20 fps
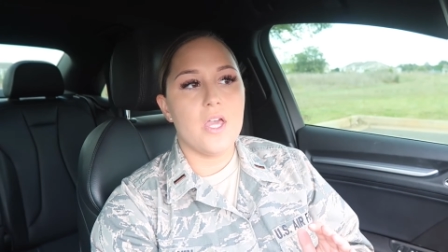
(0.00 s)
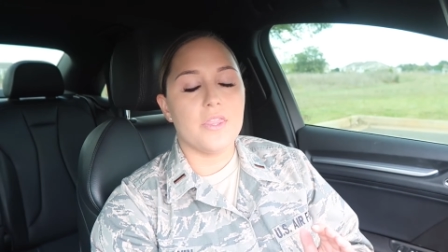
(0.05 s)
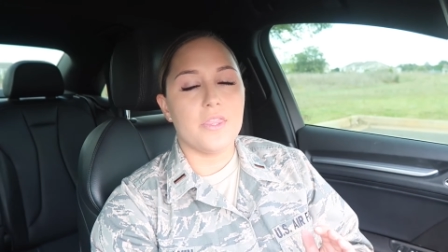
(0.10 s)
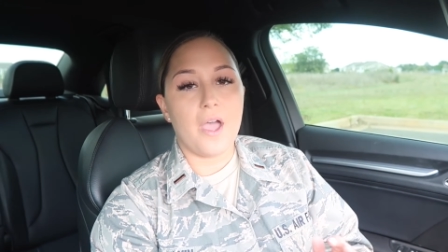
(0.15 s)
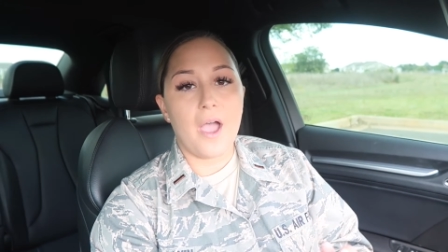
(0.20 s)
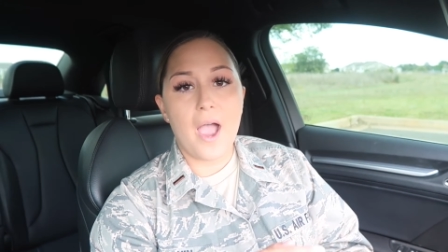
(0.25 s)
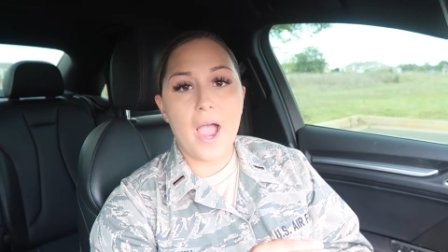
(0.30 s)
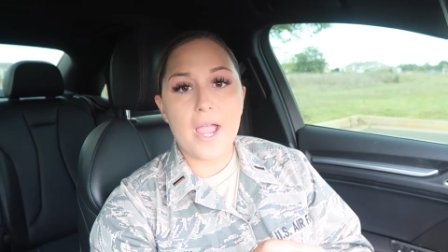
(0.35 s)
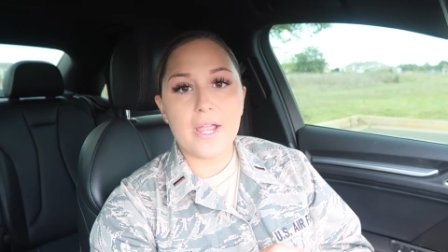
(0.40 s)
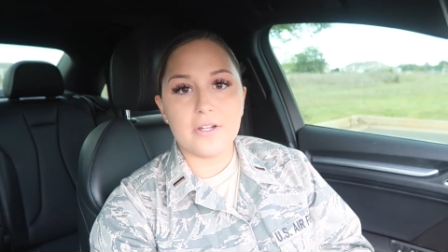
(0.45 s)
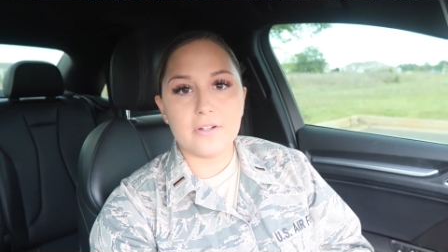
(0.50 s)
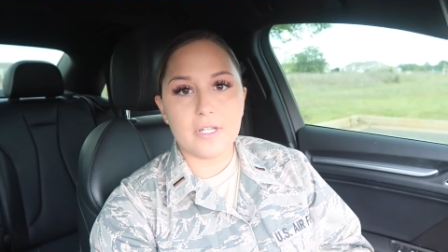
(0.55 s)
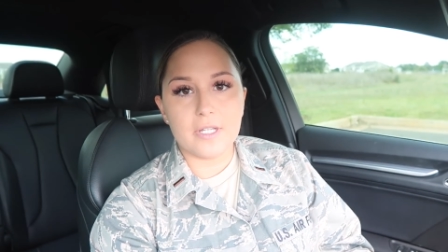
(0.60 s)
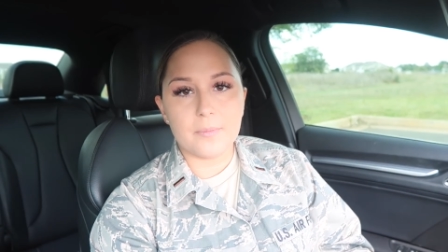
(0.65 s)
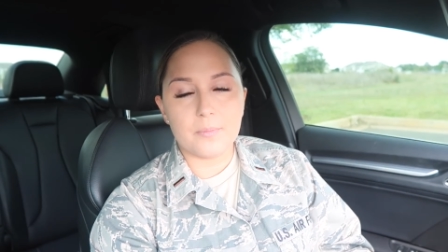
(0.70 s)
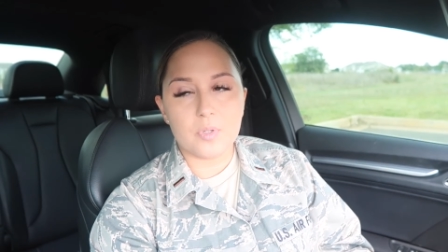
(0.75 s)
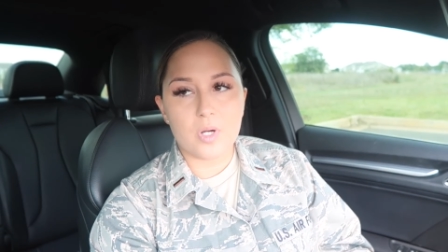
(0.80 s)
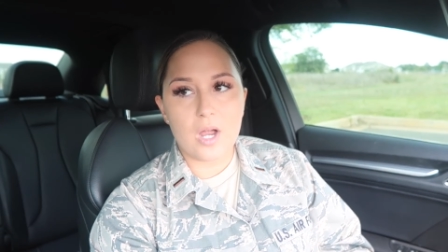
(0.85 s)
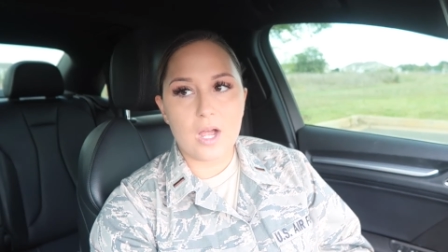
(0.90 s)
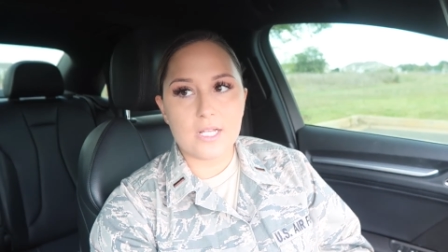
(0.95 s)
the
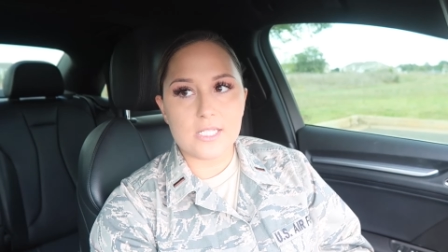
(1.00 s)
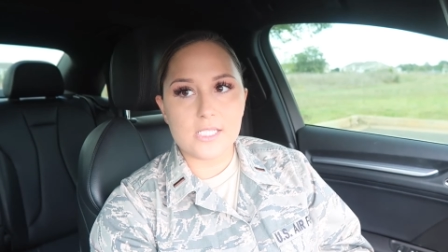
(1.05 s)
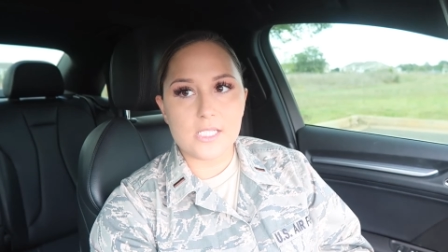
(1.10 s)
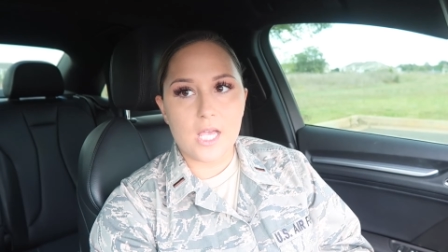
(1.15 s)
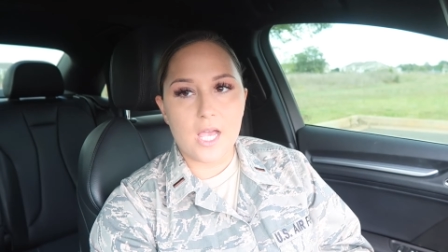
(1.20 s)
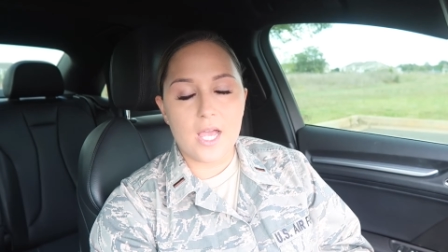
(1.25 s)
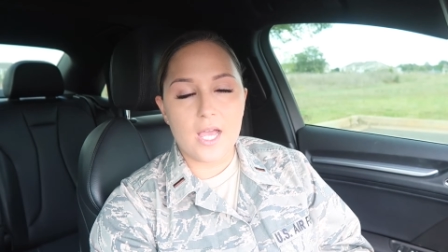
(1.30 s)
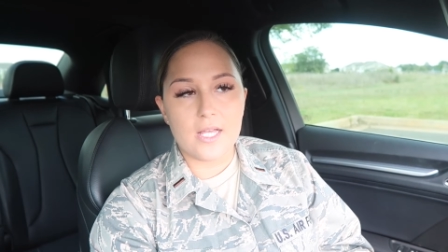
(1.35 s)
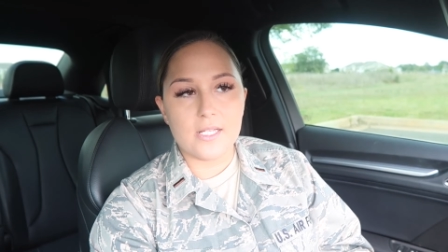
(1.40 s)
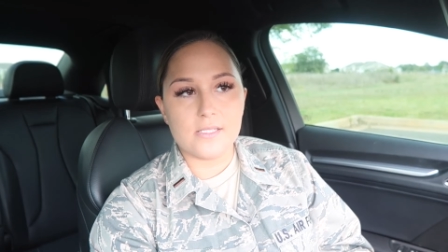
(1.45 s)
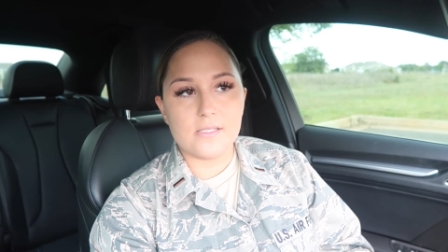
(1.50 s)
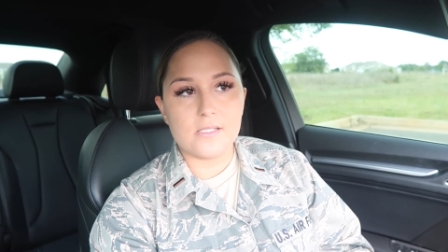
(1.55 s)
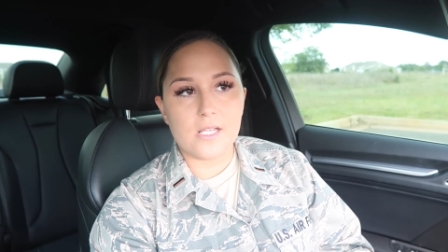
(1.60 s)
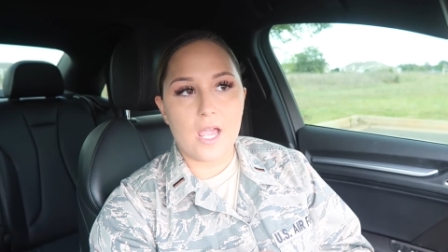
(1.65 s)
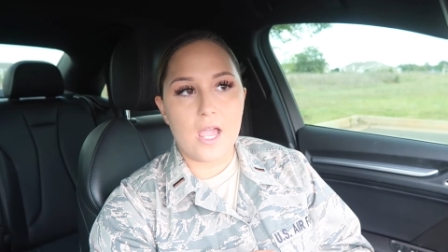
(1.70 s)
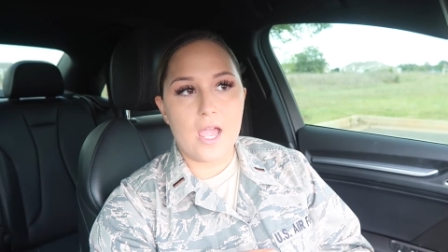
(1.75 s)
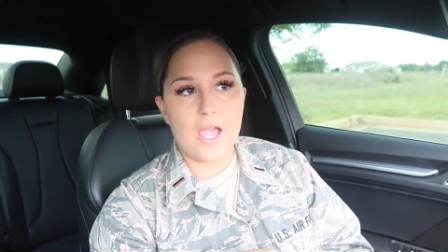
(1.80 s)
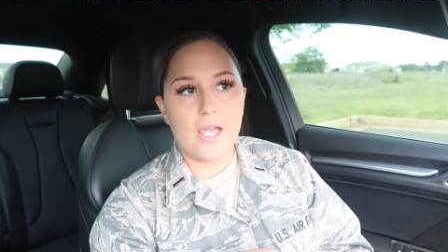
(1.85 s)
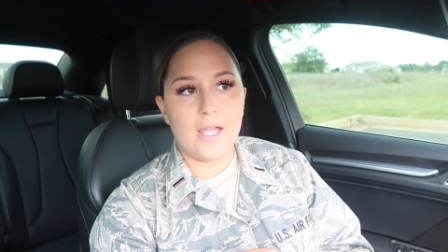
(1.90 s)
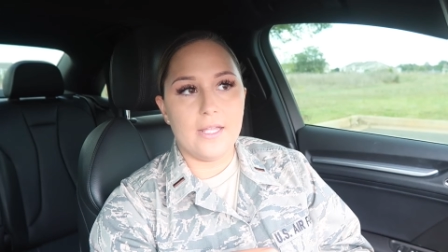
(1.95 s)
hiring process
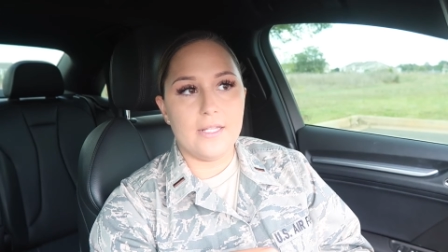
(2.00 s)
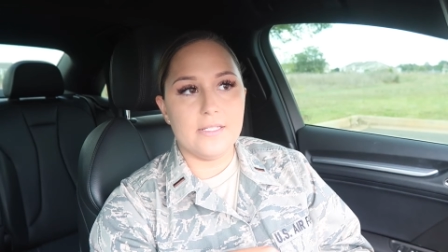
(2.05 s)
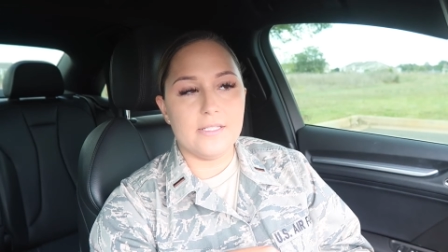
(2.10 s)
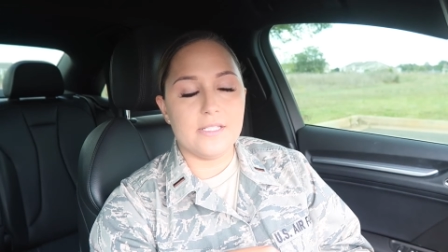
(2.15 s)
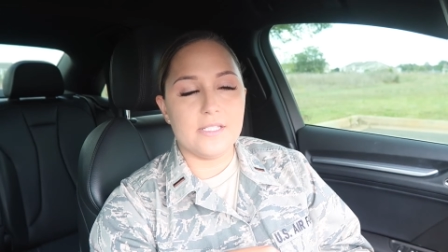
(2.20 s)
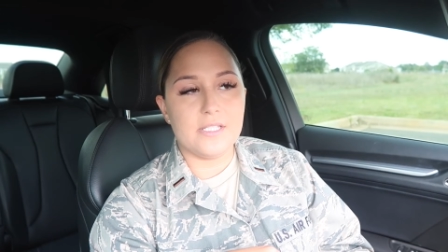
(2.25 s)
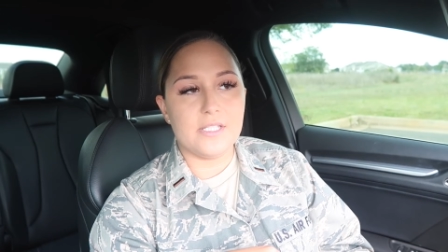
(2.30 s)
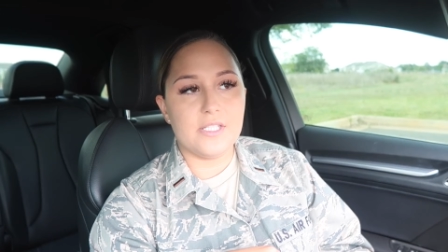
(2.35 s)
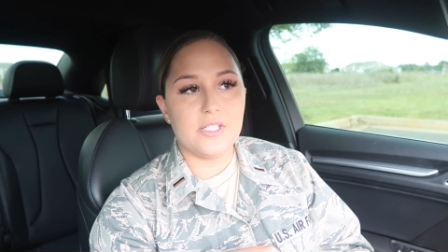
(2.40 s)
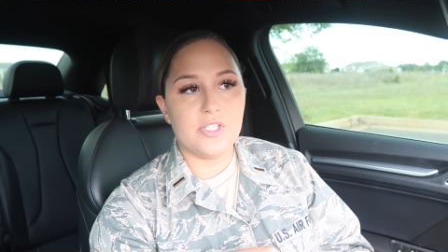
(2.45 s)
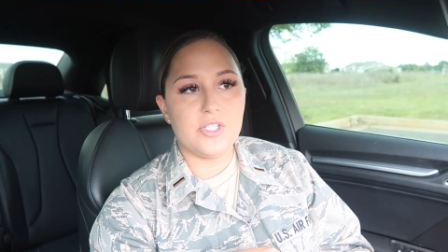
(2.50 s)
and